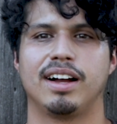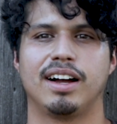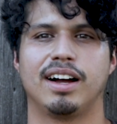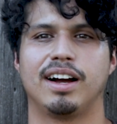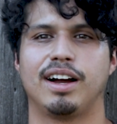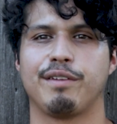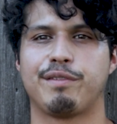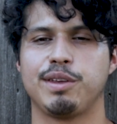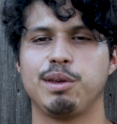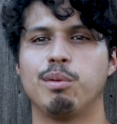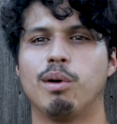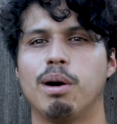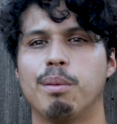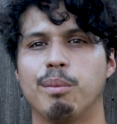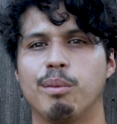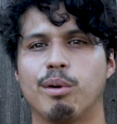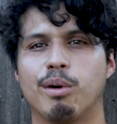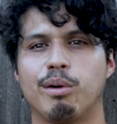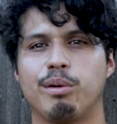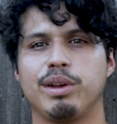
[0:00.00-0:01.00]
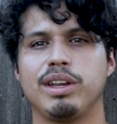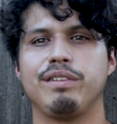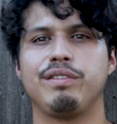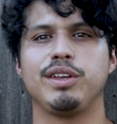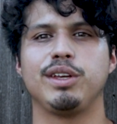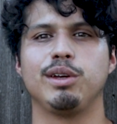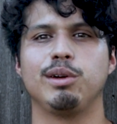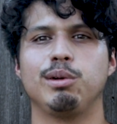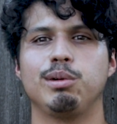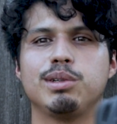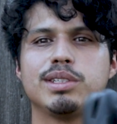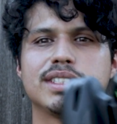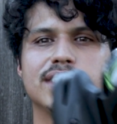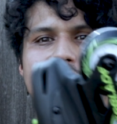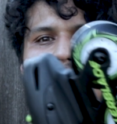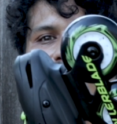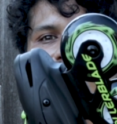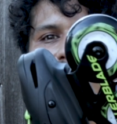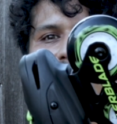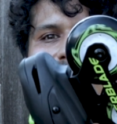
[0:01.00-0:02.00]
If you want more
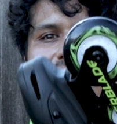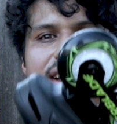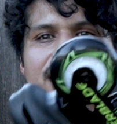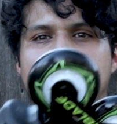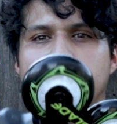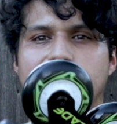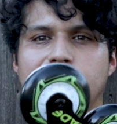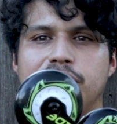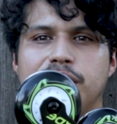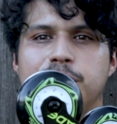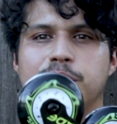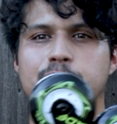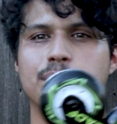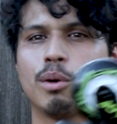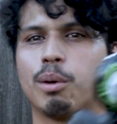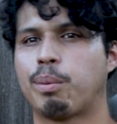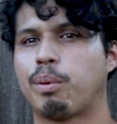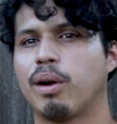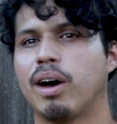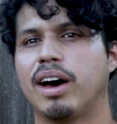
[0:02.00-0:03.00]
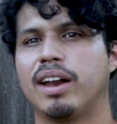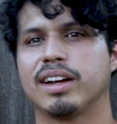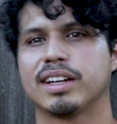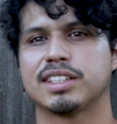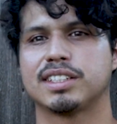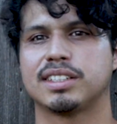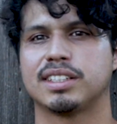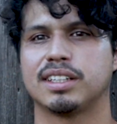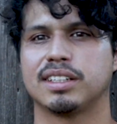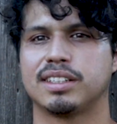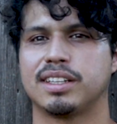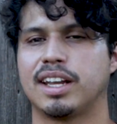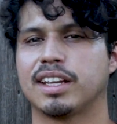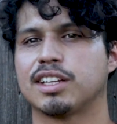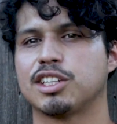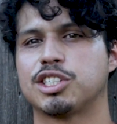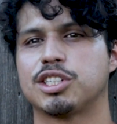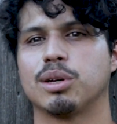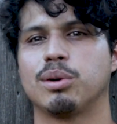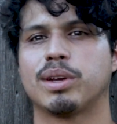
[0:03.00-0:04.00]
reviews and more products that I
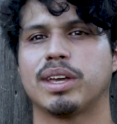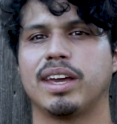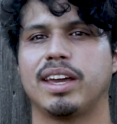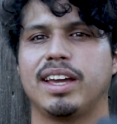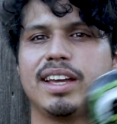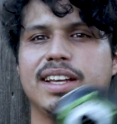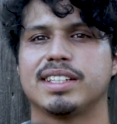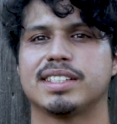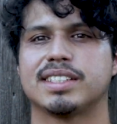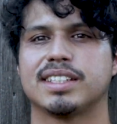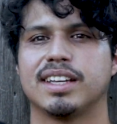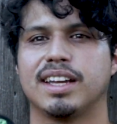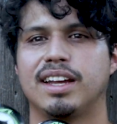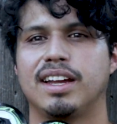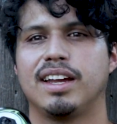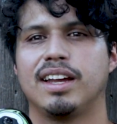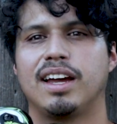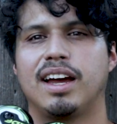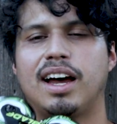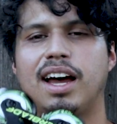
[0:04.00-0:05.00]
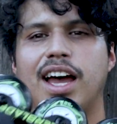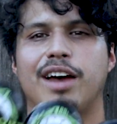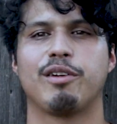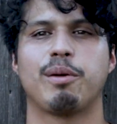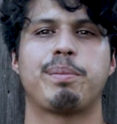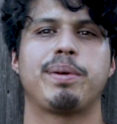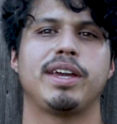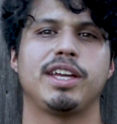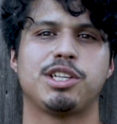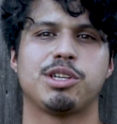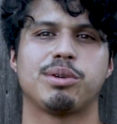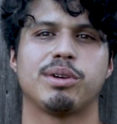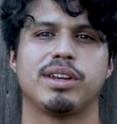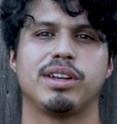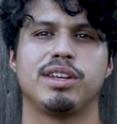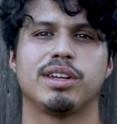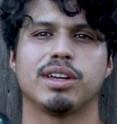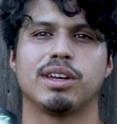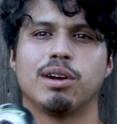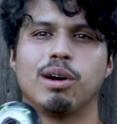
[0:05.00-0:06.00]
can showcase, I have a
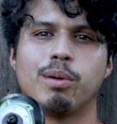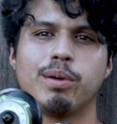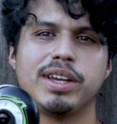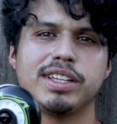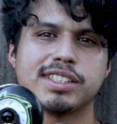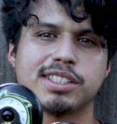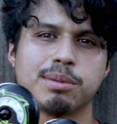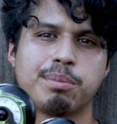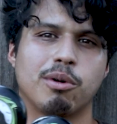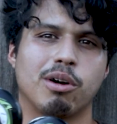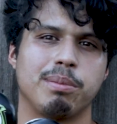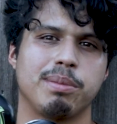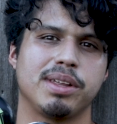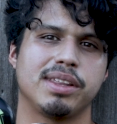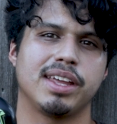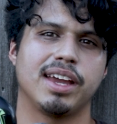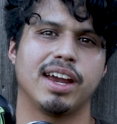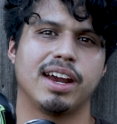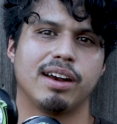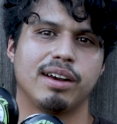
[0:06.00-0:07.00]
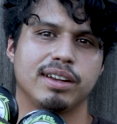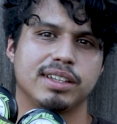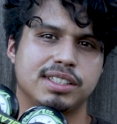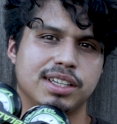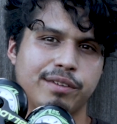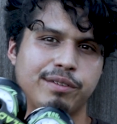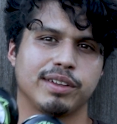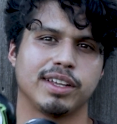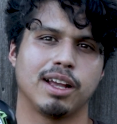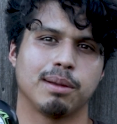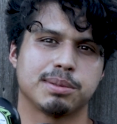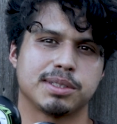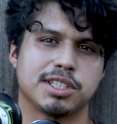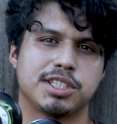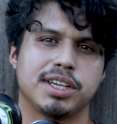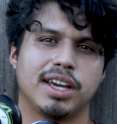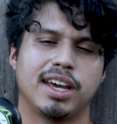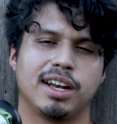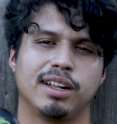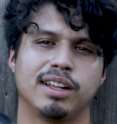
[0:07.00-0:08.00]
Patreon. You can always support me there. It definitely helps the
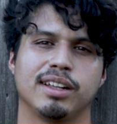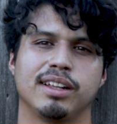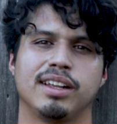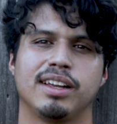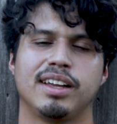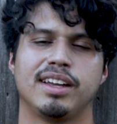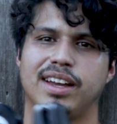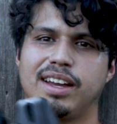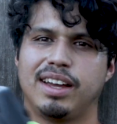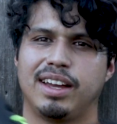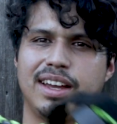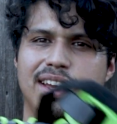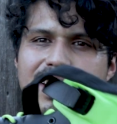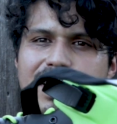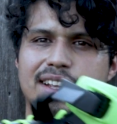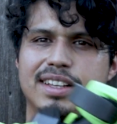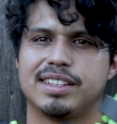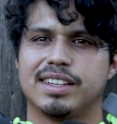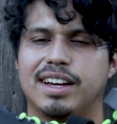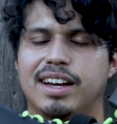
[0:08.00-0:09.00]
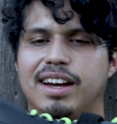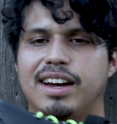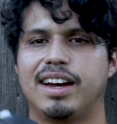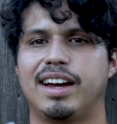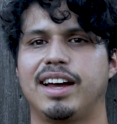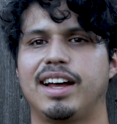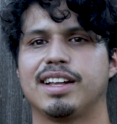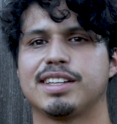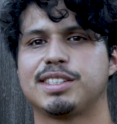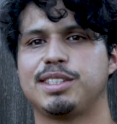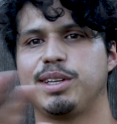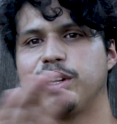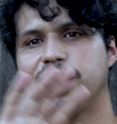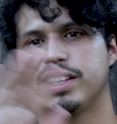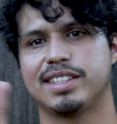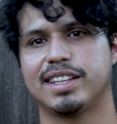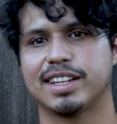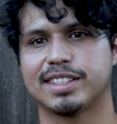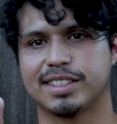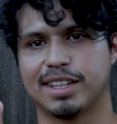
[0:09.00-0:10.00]
channel. And I'll see you
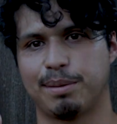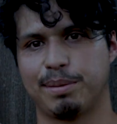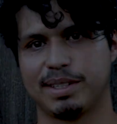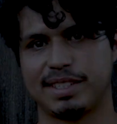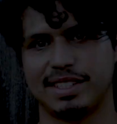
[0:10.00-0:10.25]
guys next time.